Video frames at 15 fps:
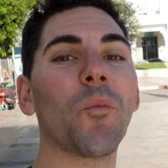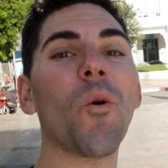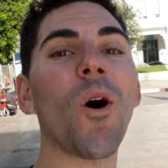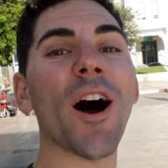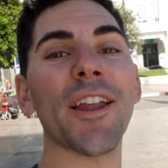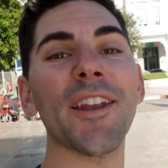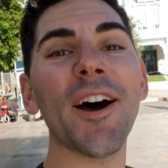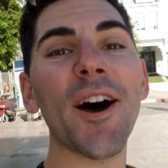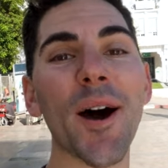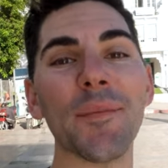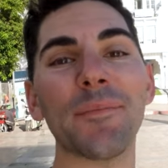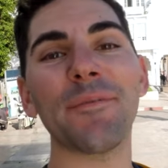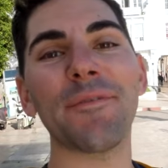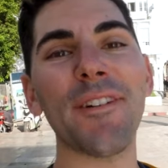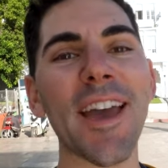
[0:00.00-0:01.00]
What
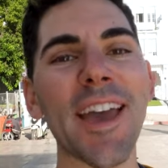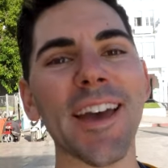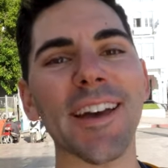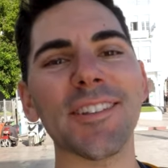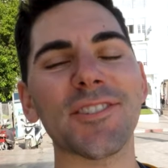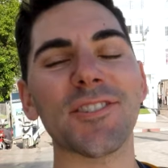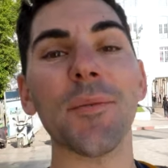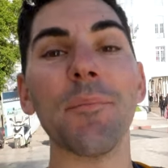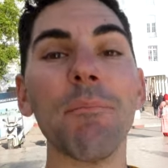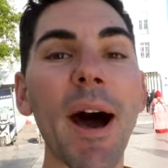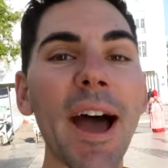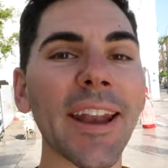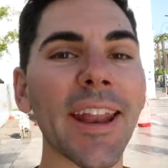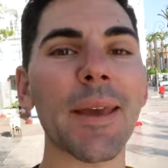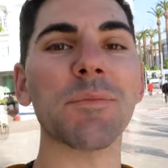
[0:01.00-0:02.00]
up, fans?
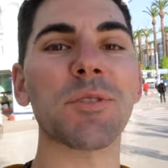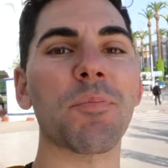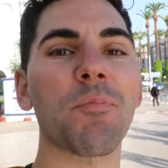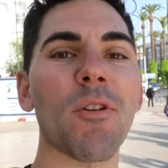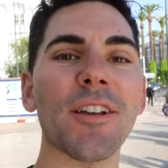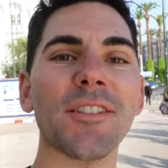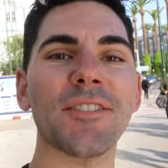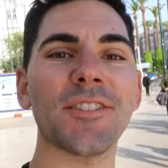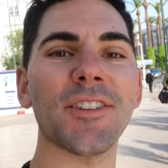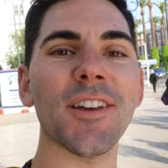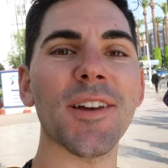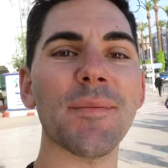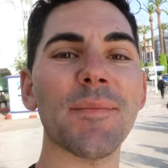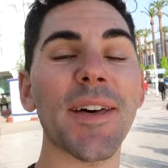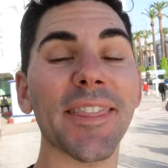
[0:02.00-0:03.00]
My name's Brent
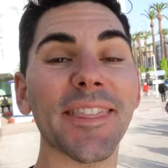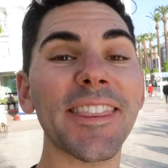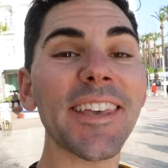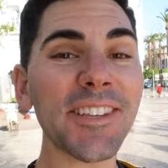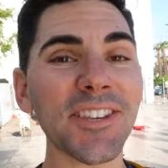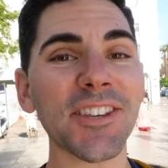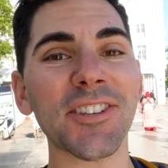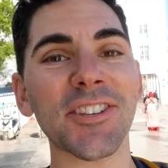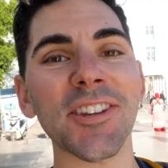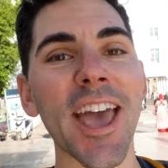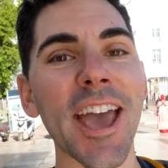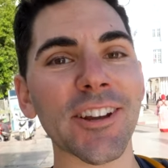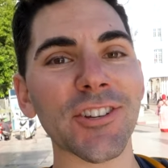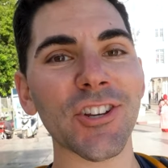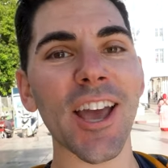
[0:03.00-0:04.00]
Tim, this is
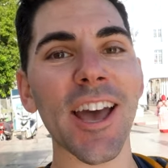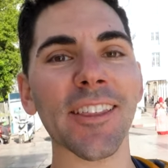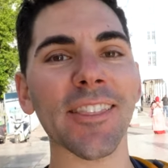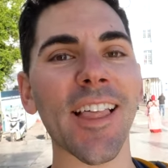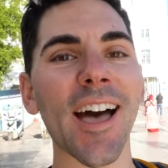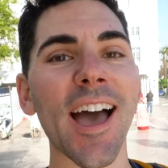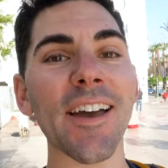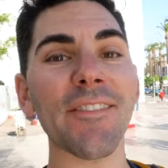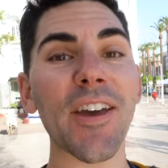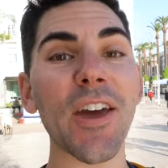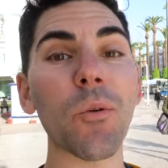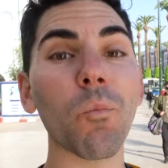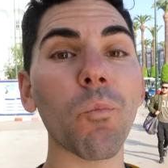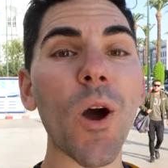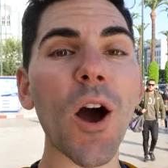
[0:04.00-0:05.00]
Snack Chat Live,
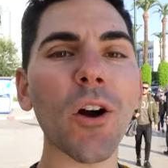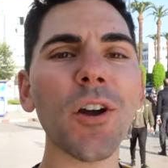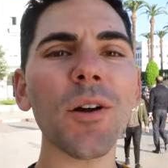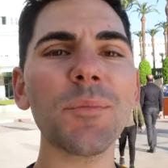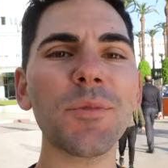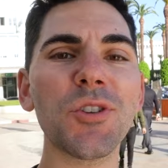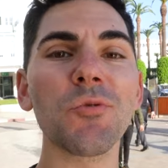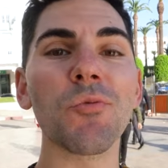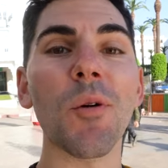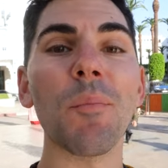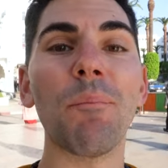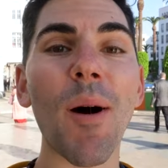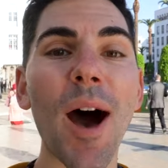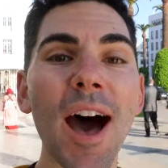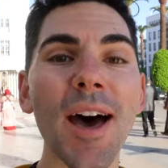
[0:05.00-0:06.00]
and welcome to
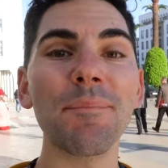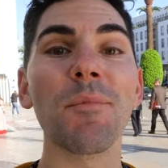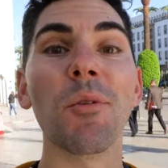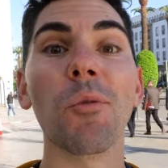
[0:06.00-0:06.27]
Rabat,